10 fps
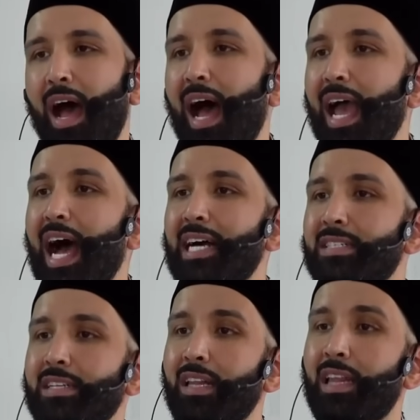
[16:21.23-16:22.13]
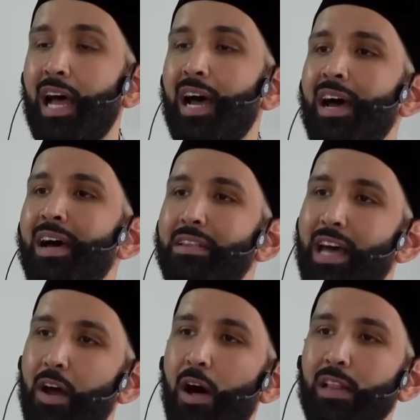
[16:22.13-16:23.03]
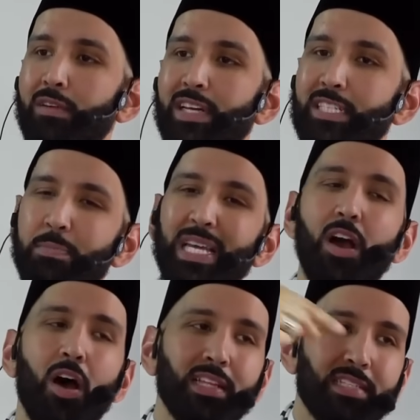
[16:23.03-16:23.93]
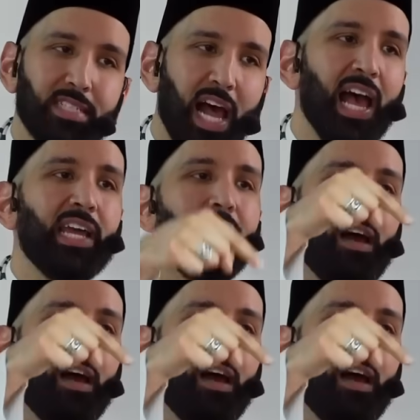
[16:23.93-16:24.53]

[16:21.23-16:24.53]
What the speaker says: I ask Allah that all of us be on the side